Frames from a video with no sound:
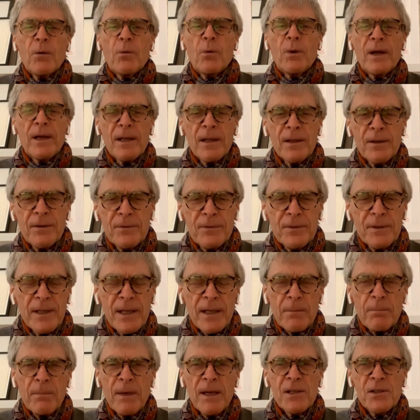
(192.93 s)
with
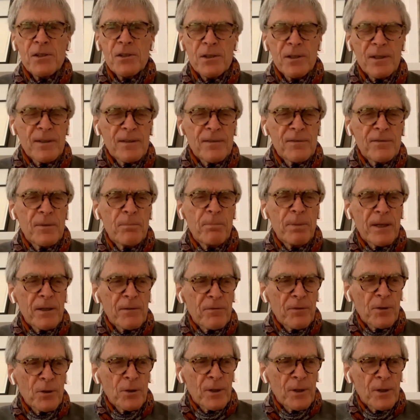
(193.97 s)
Nick Mason of the Pink